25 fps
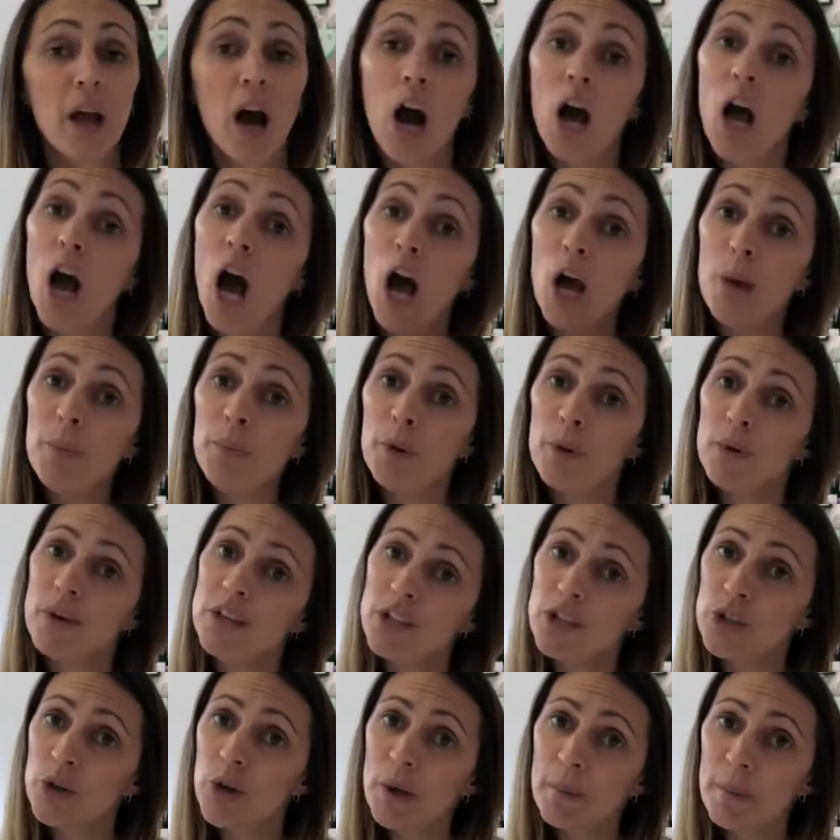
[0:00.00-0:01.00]
I hope you're
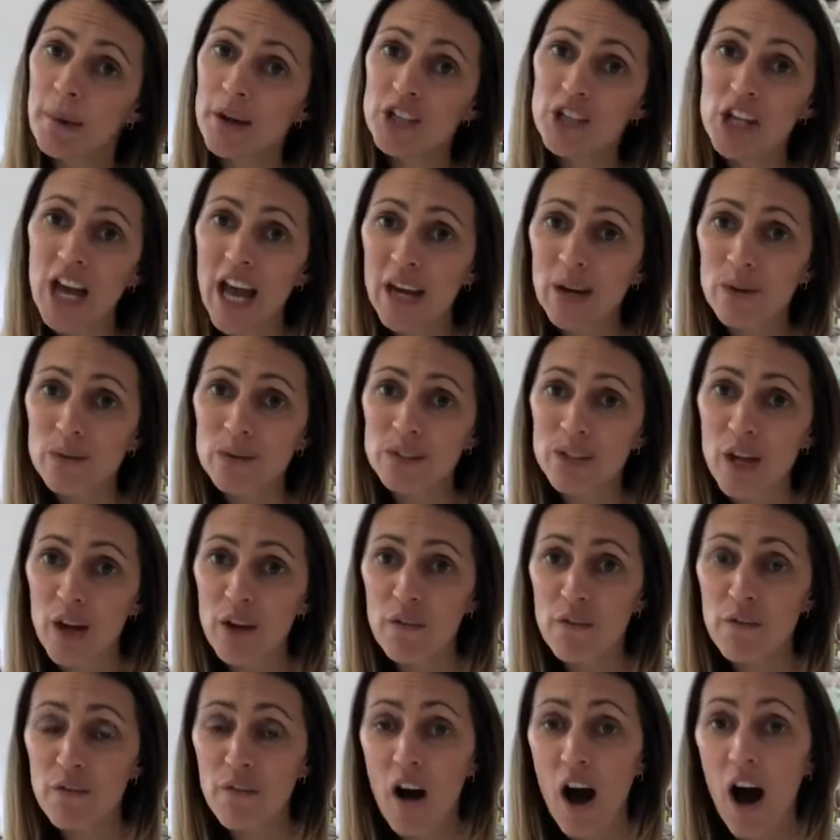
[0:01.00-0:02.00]
enjoying my channel
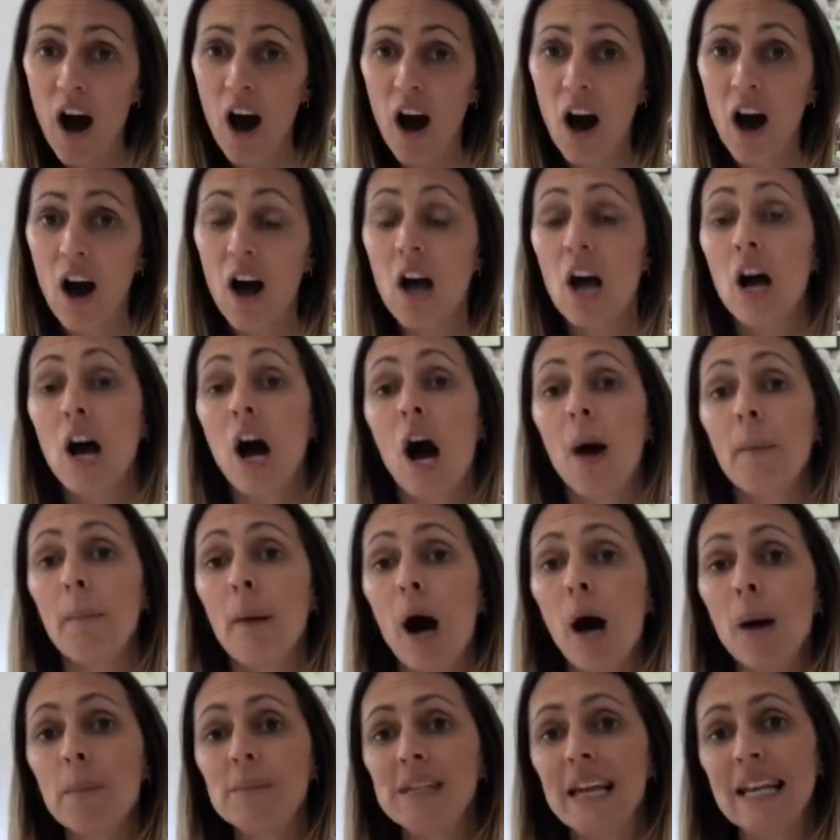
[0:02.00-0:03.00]
so far. I'm
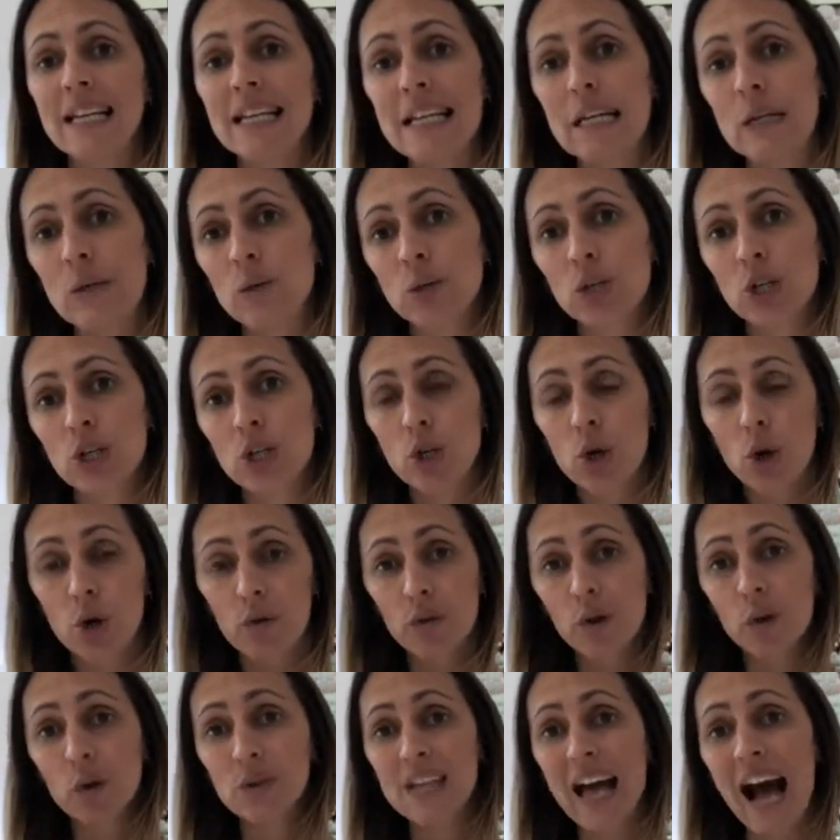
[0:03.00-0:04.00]
updating little
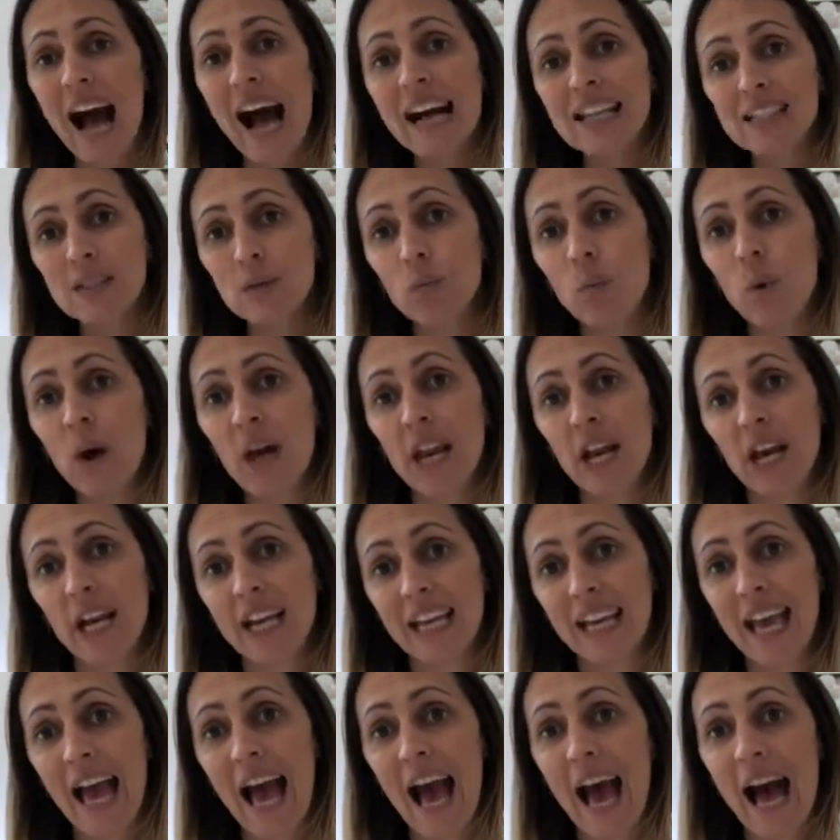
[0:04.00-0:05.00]
tutorials as and when
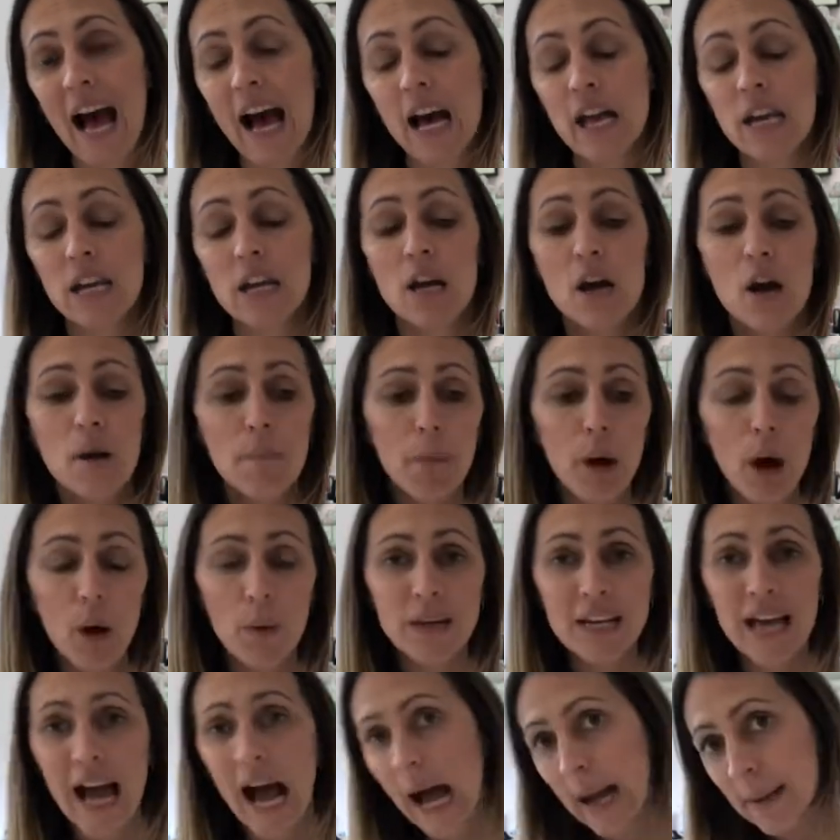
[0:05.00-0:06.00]
I can, but I
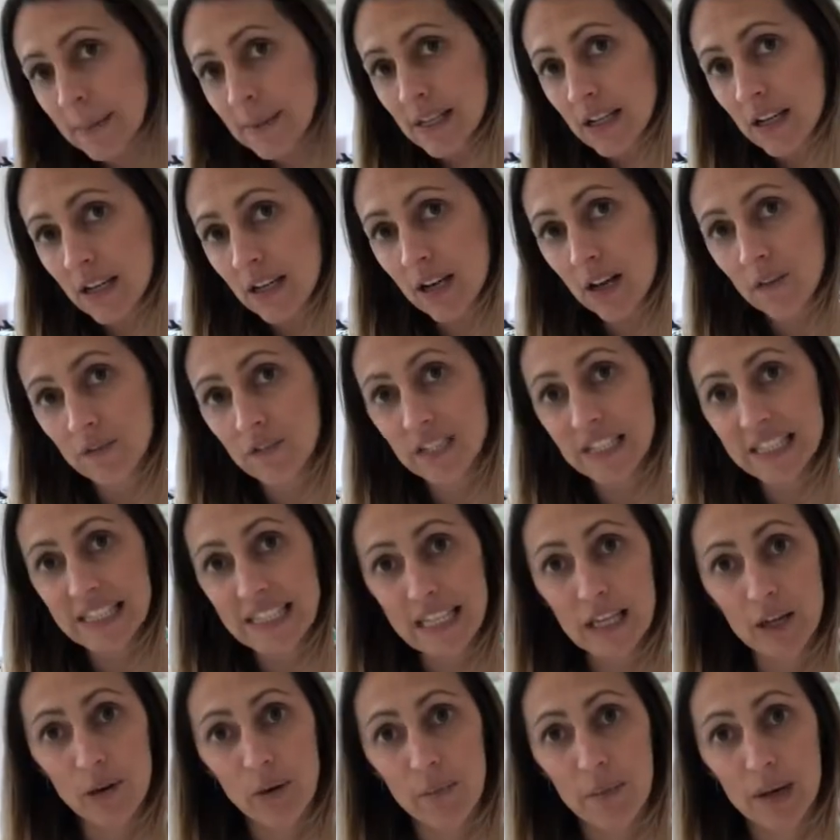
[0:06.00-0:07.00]
would absolutely love to
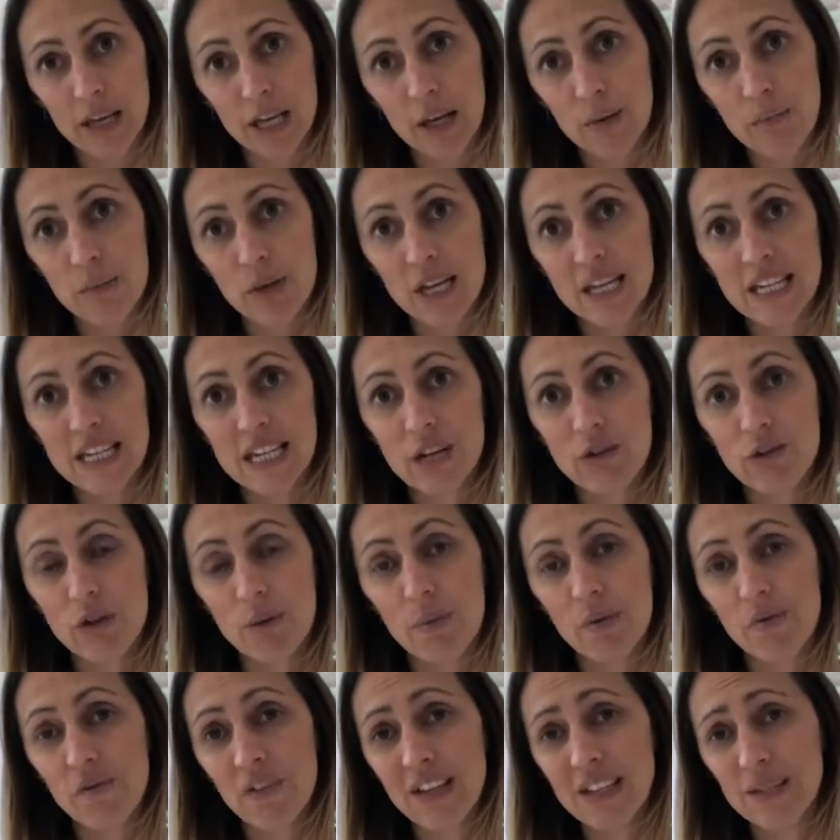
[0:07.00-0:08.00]
see you in my community
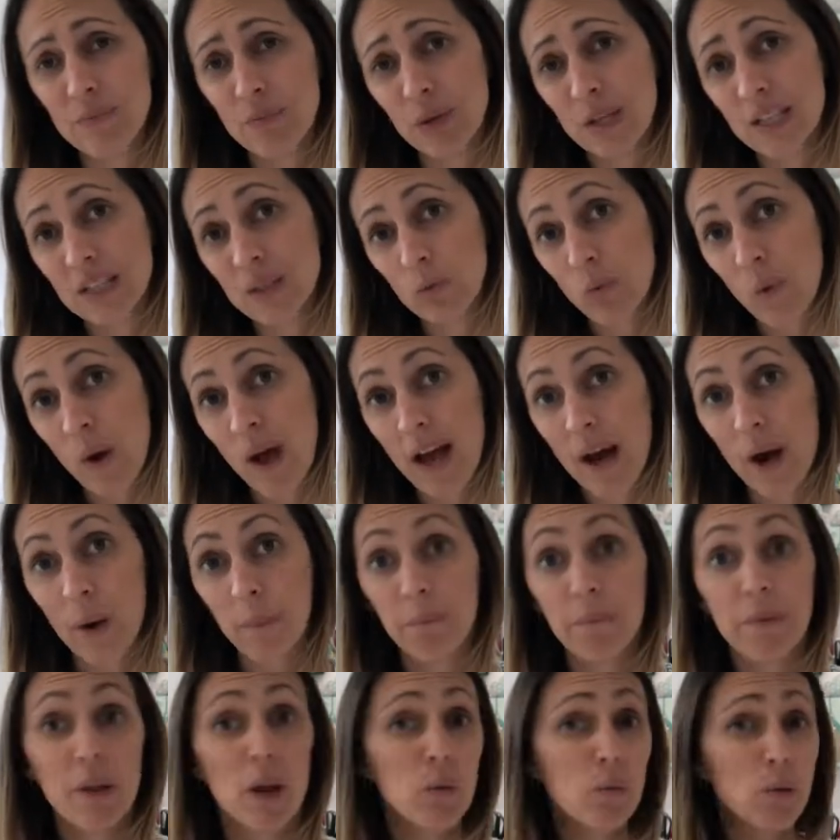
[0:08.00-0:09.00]
group on Facebook as
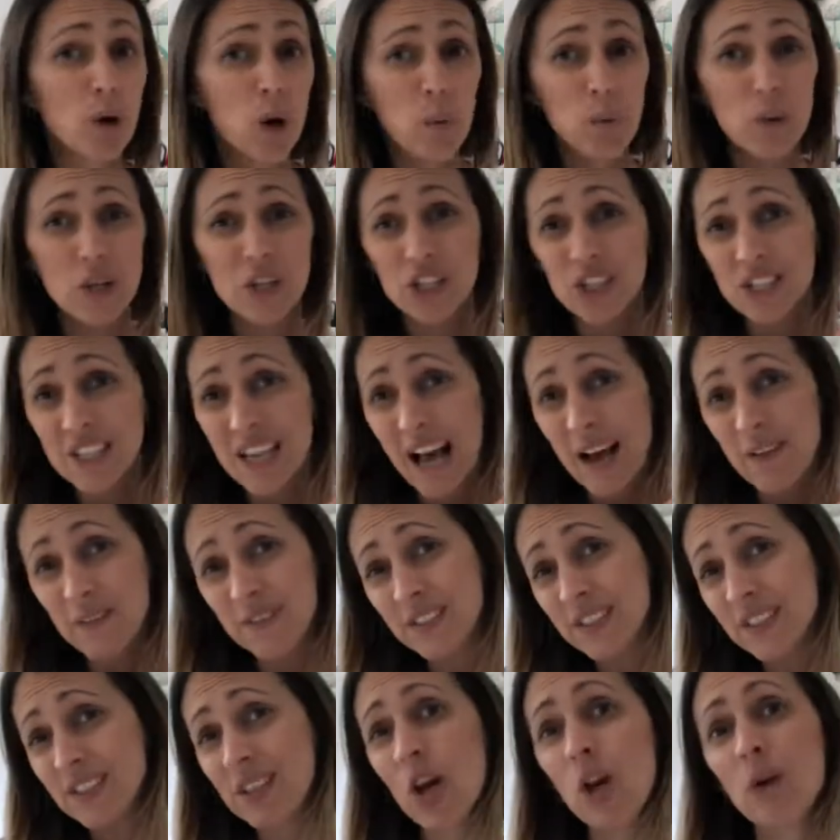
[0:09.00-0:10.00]
well, where we just have
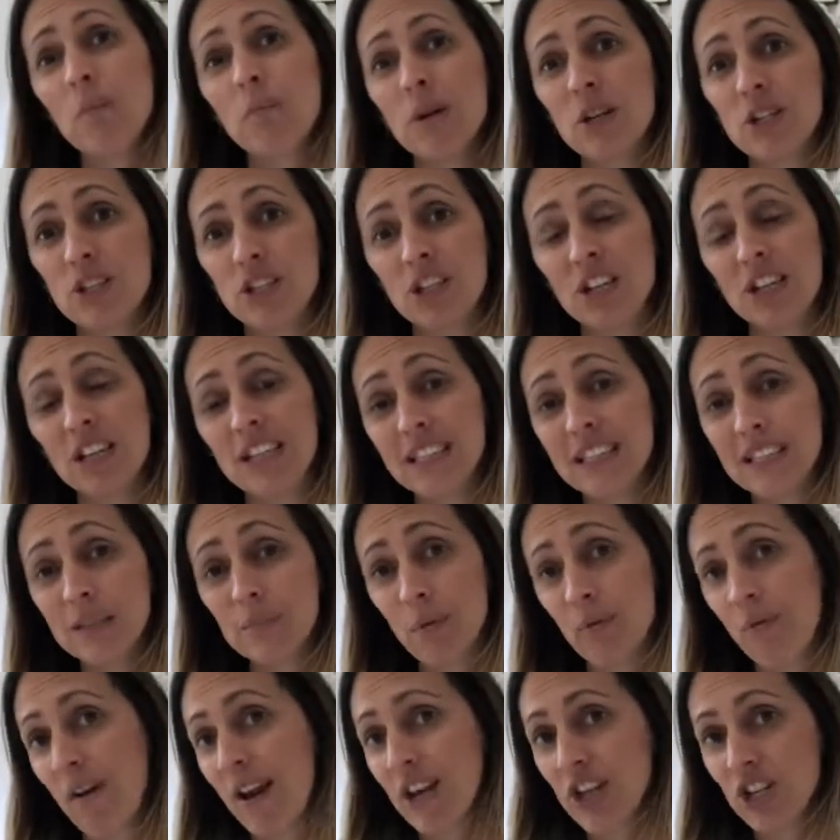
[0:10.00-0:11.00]
so much
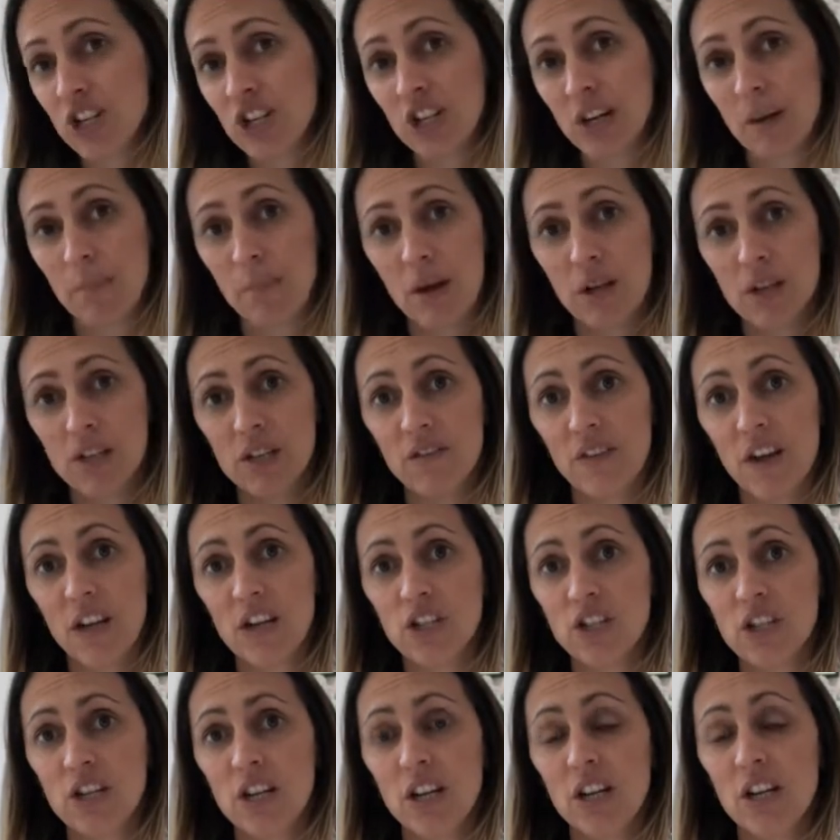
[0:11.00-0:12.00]
inspiration and
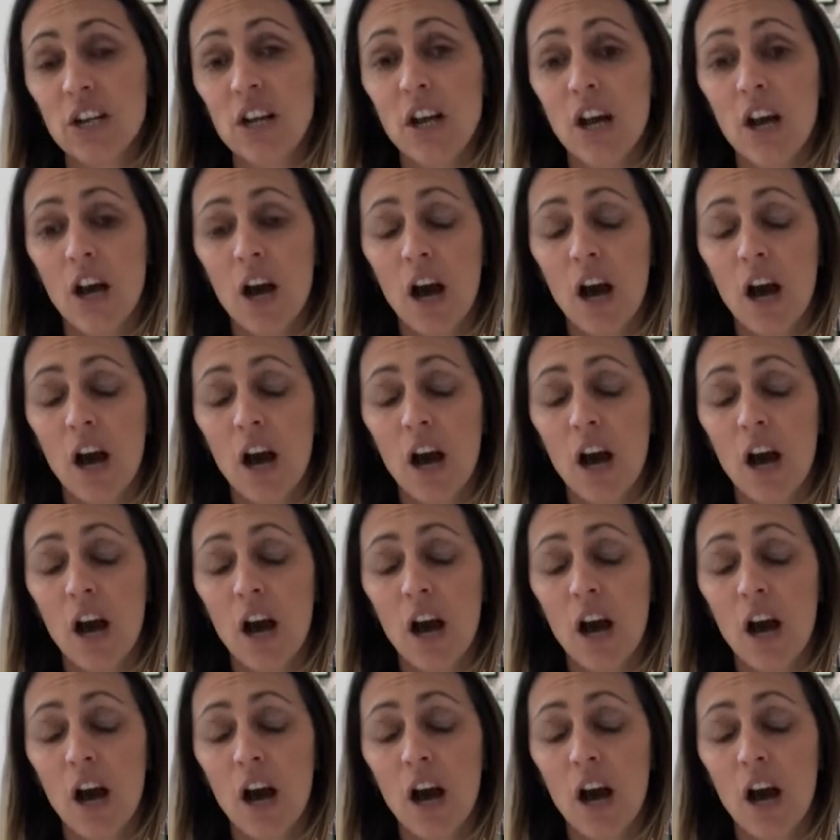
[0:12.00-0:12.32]
motivation,